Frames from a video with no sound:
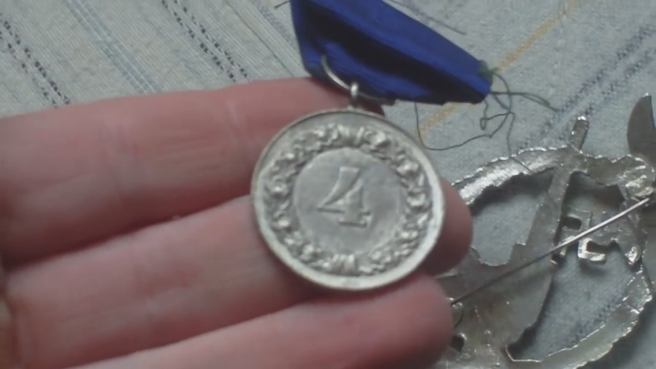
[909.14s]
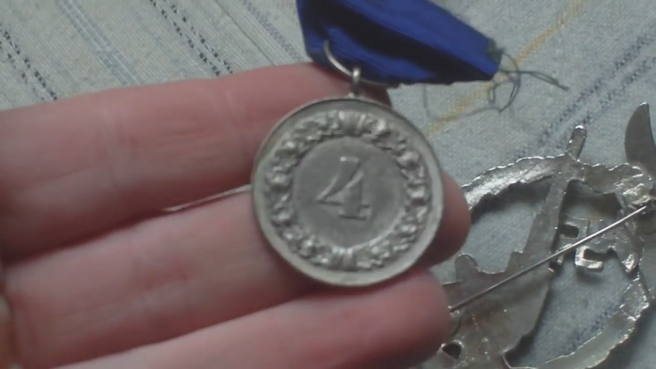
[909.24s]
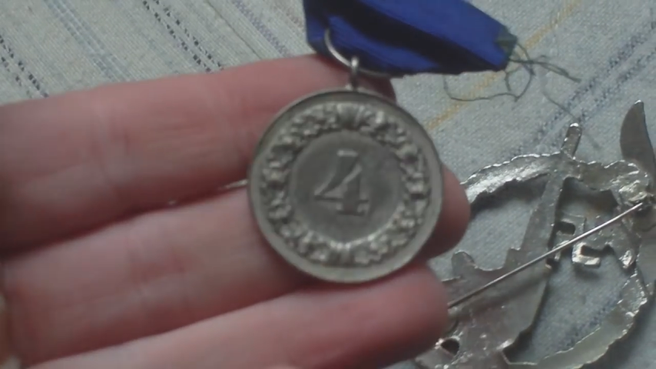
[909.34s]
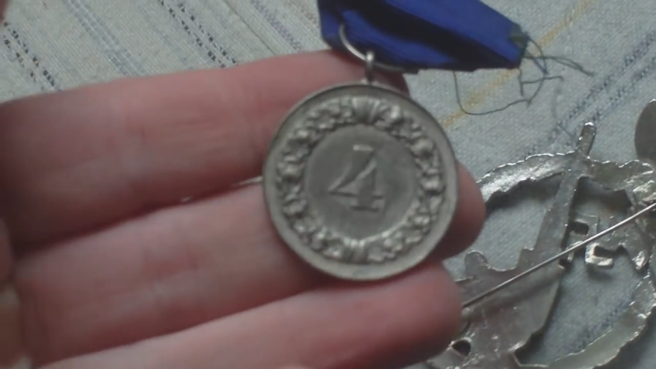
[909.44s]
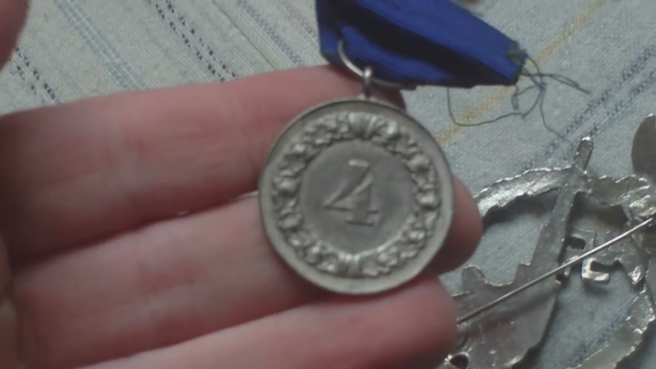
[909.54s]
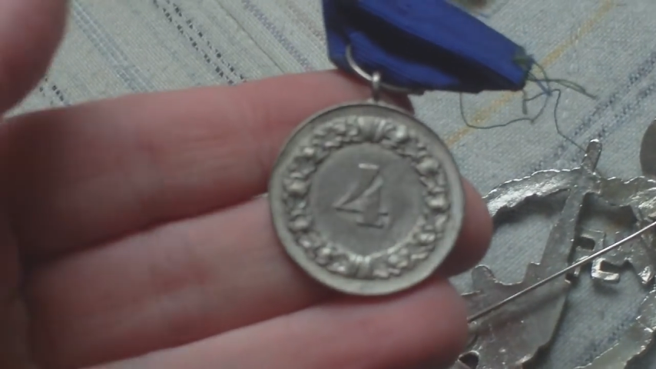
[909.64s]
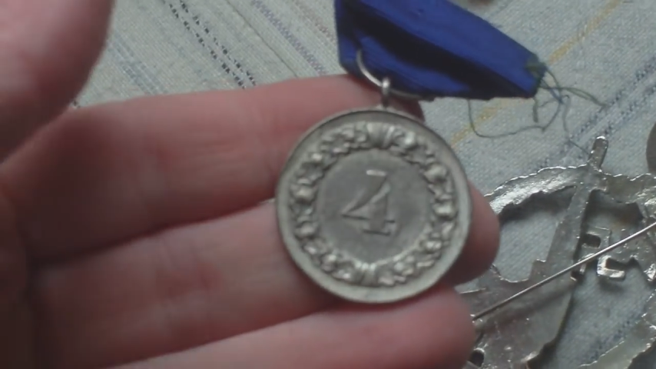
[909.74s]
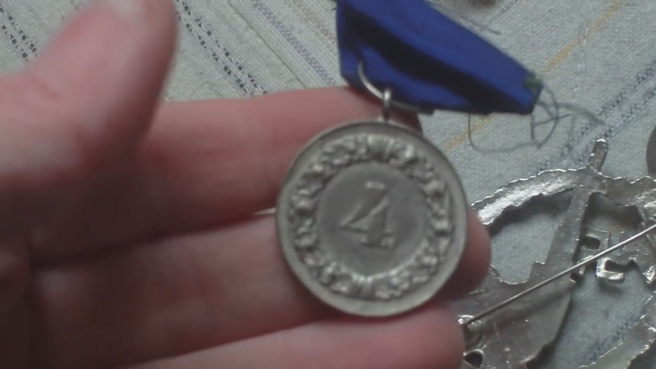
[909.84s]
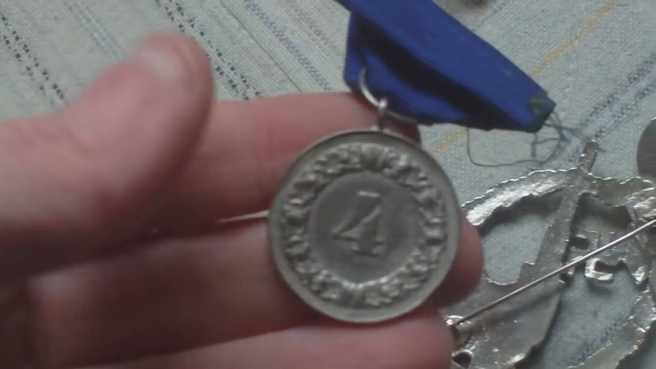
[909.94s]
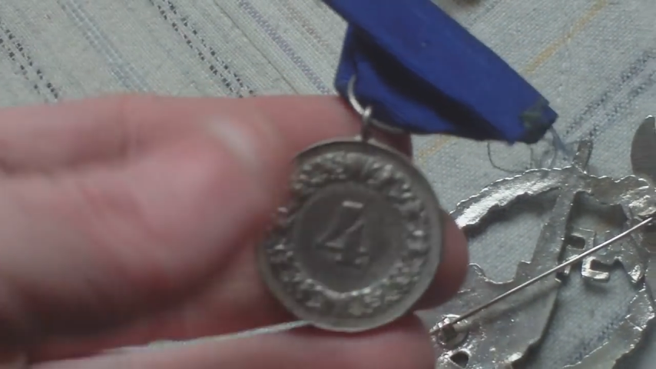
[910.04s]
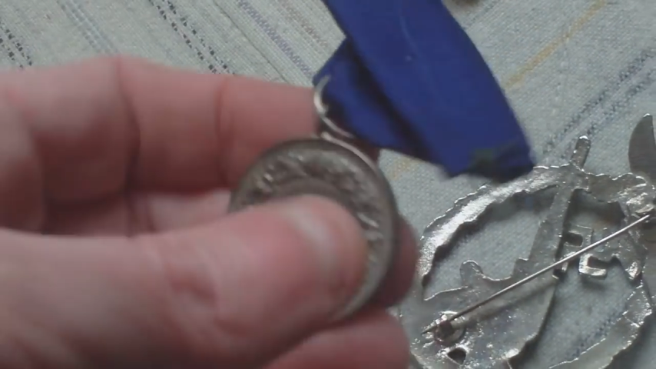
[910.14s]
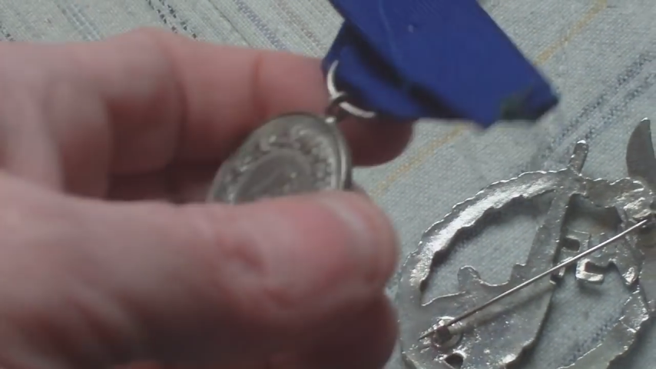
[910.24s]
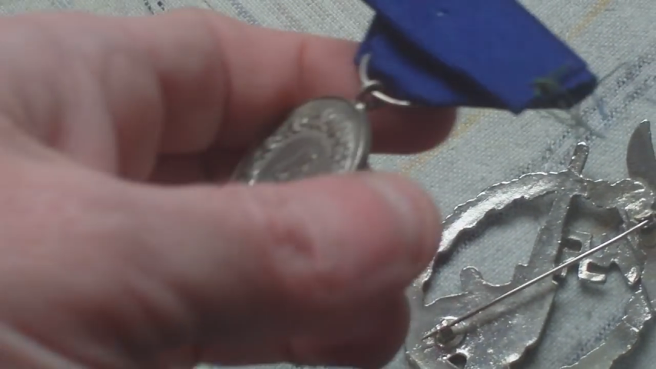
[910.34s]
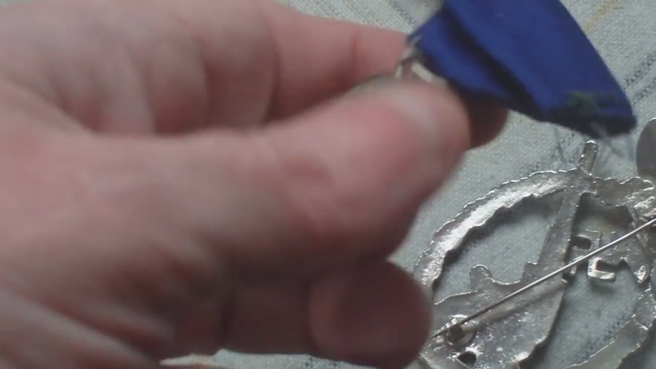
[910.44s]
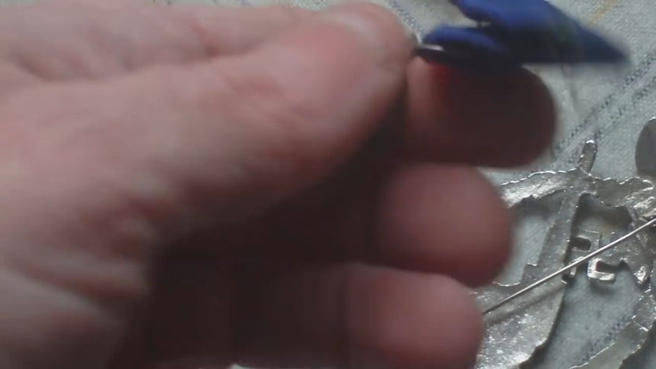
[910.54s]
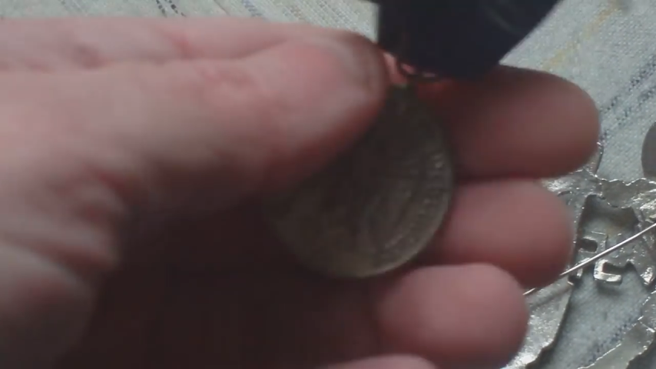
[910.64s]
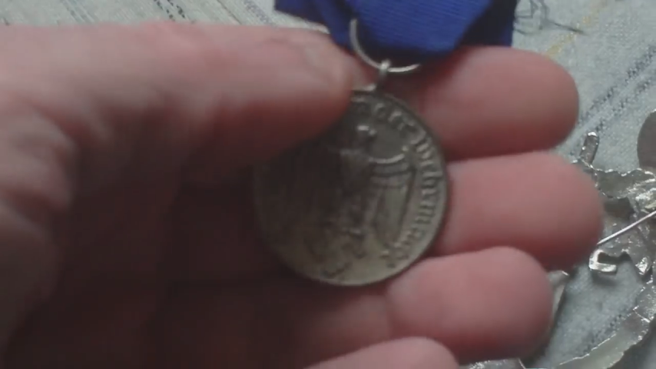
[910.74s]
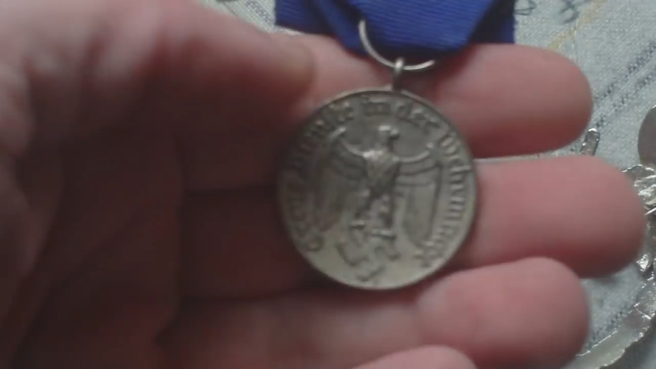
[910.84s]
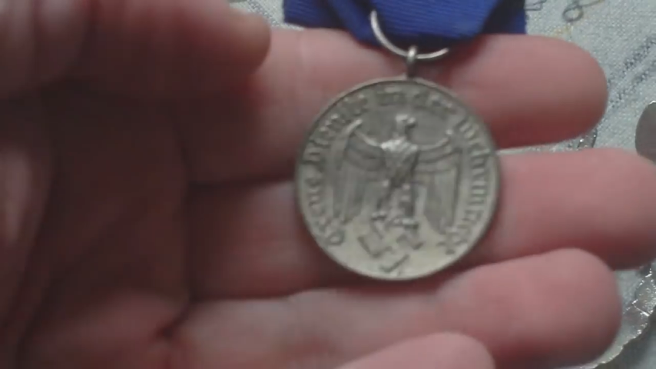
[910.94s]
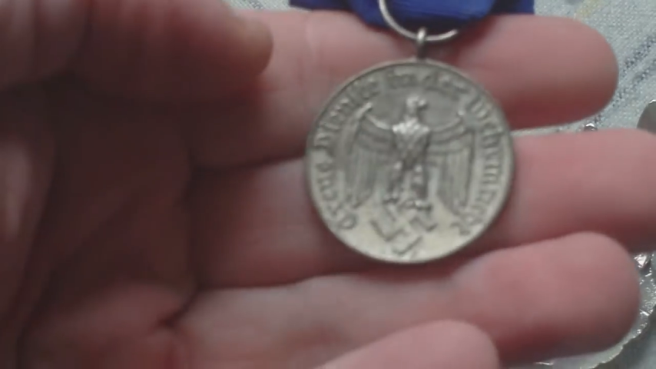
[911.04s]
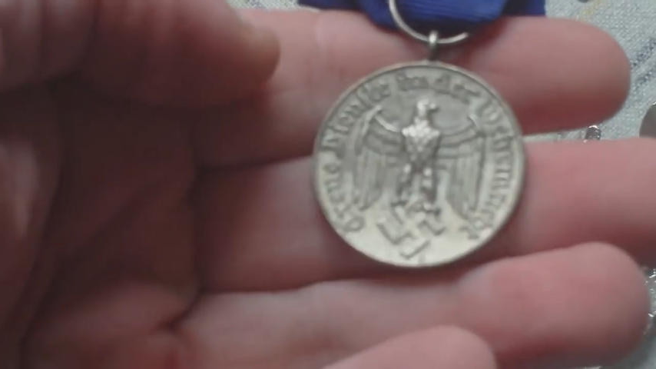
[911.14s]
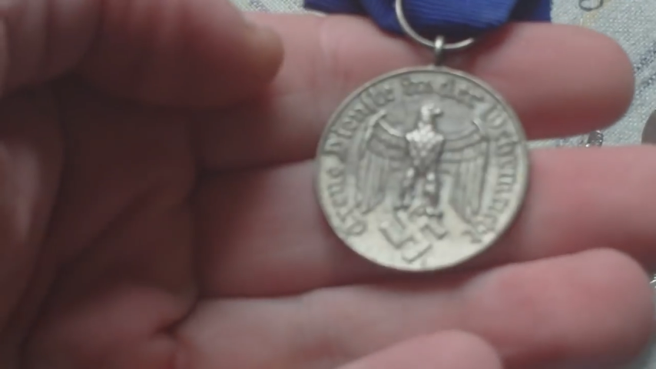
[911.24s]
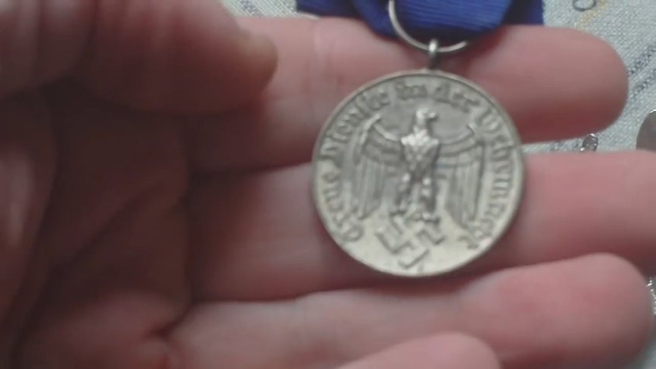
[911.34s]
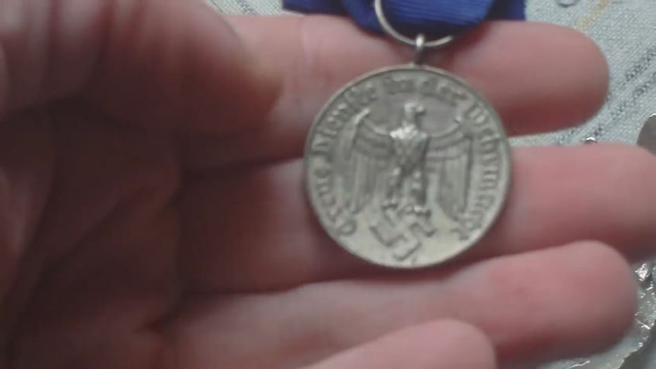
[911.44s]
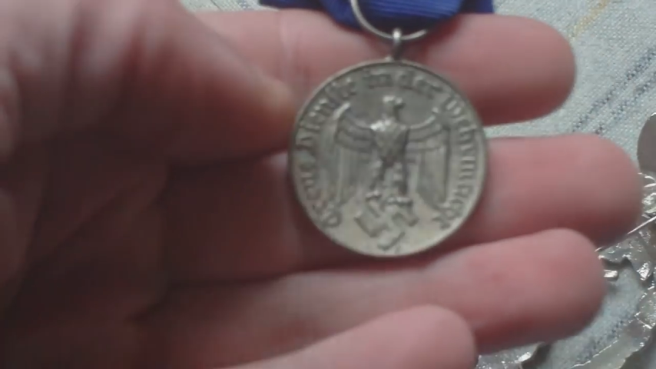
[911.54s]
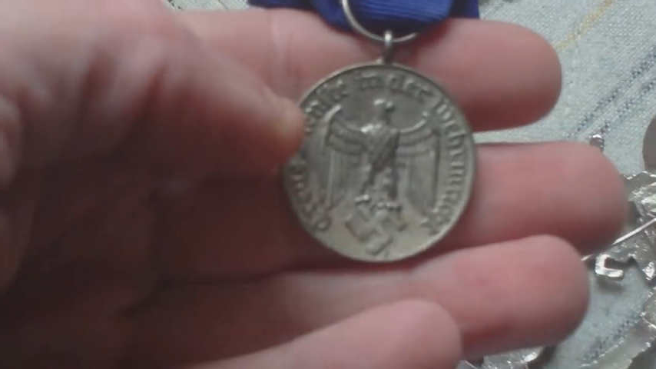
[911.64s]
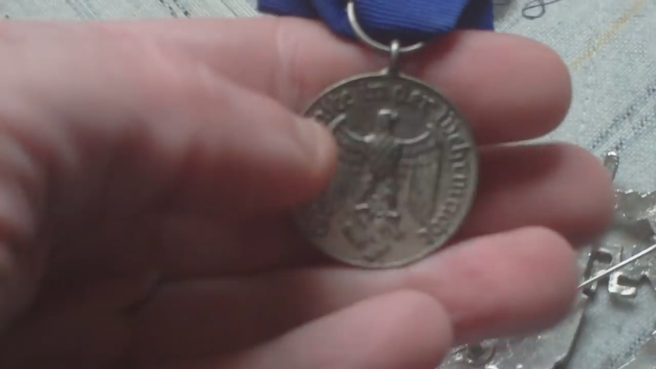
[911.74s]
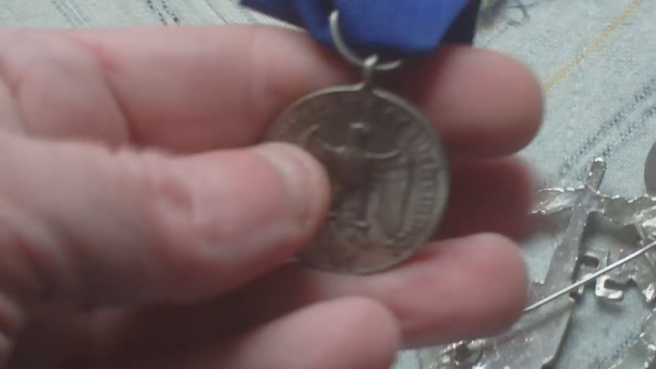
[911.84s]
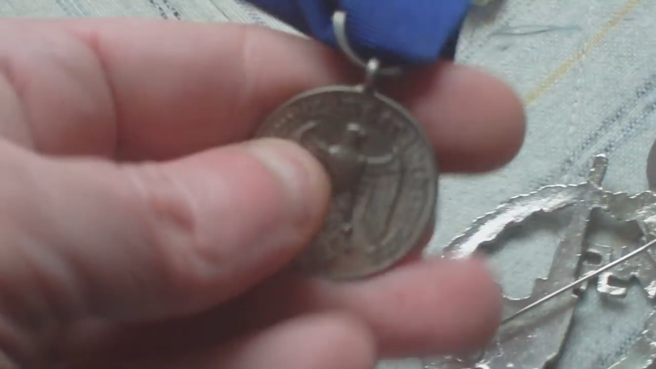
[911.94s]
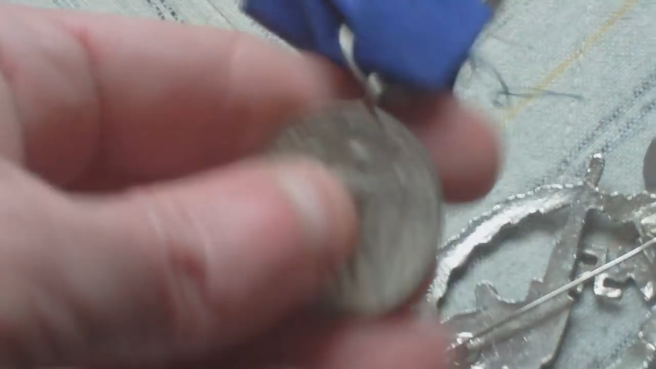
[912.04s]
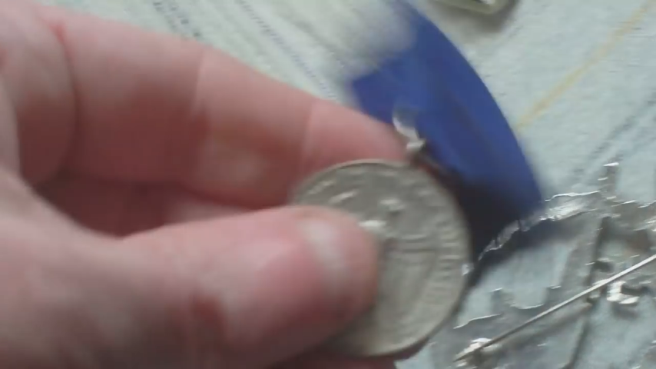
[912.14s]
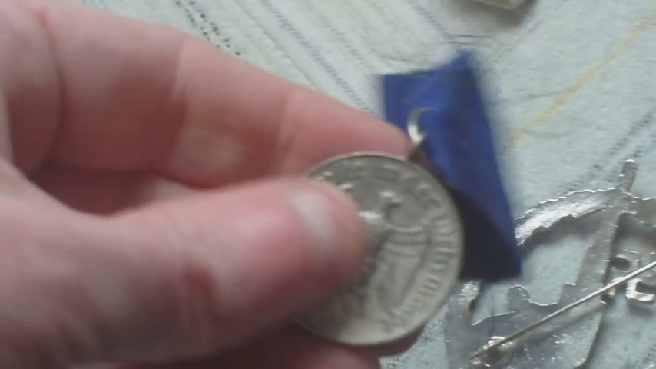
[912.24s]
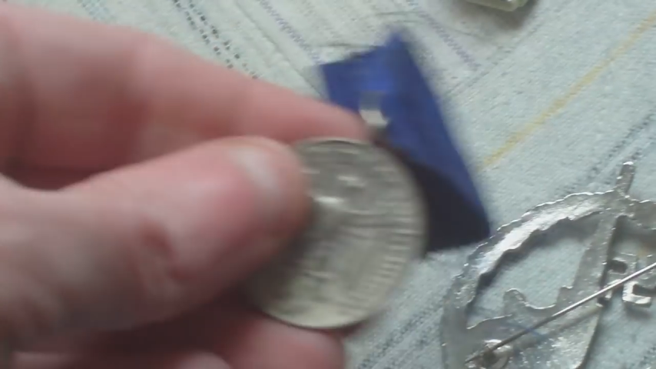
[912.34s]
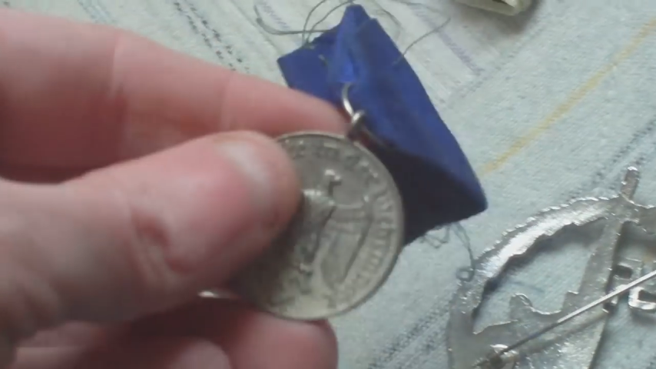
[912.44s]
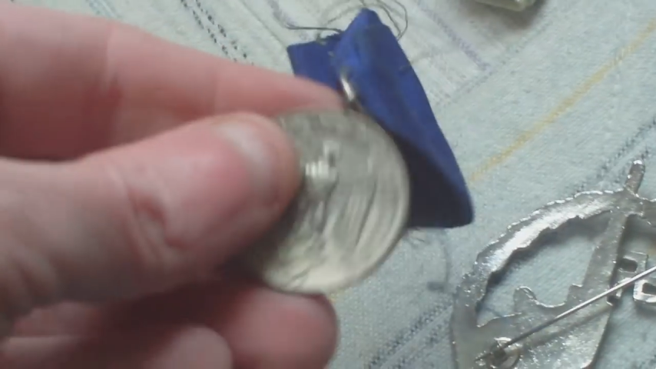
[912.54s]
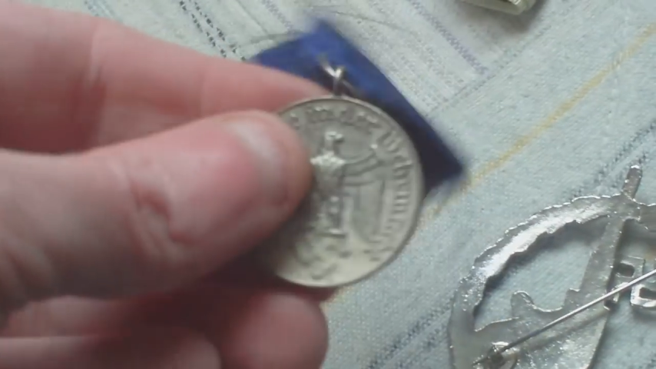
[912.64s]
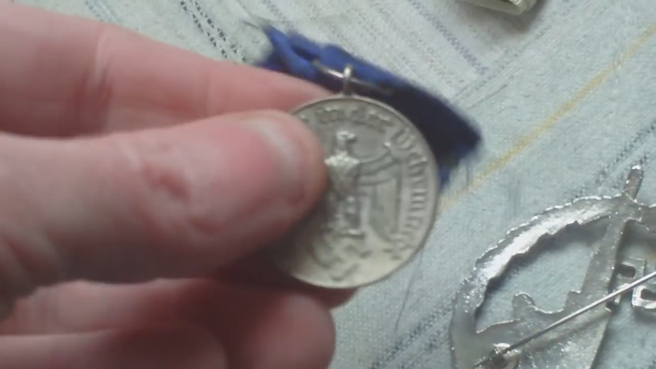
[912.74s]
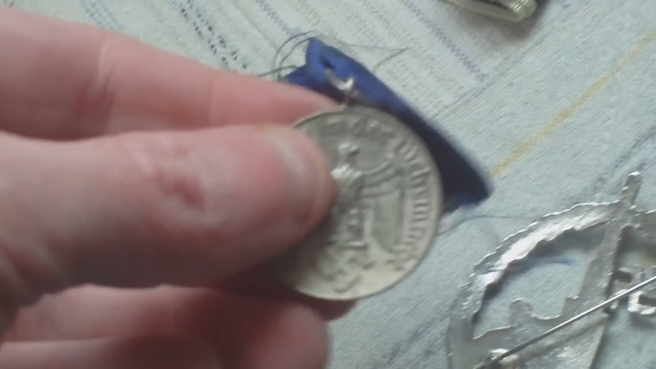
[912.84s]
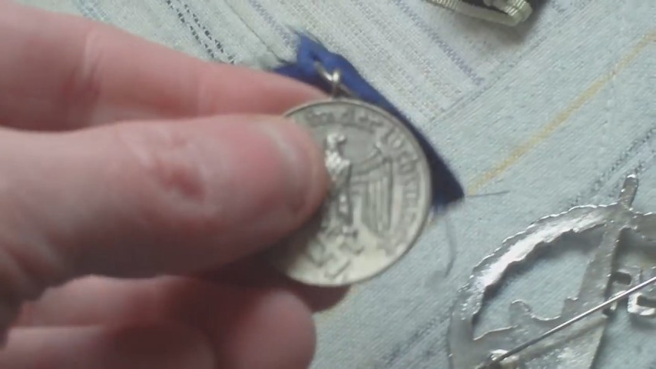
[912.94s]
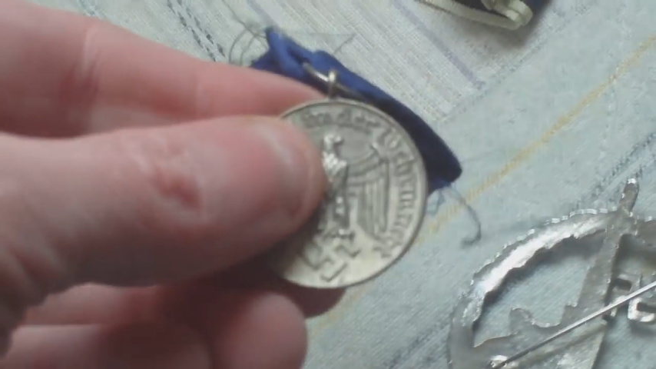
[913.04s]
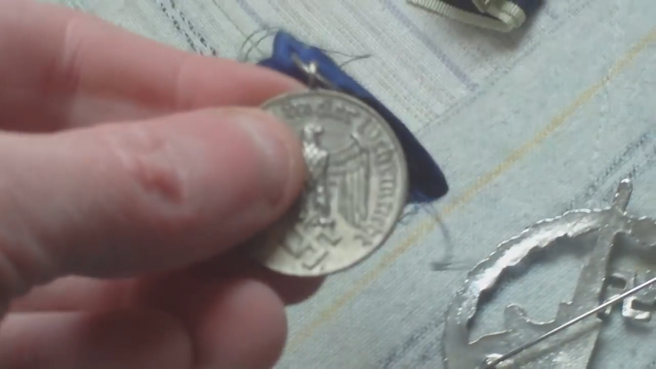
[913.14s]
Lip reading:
Nobody's mouth can be seen.